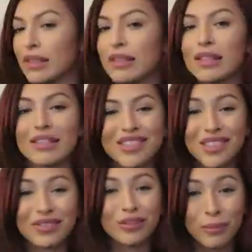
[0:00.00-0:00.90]
and it's
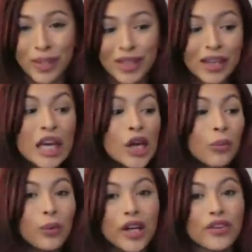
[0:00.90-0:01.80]
easier for me
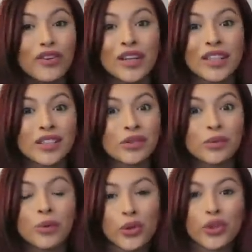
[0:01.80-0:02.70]
whenever I get a
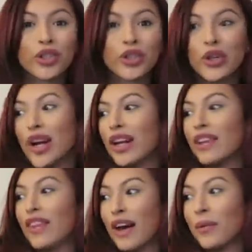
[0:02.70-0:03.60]
new order.
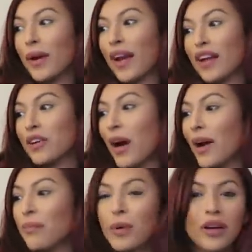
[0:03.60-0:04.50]
That way I
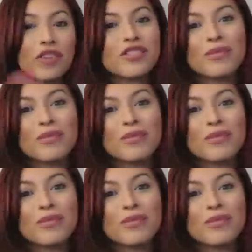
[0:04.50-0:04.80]
grab a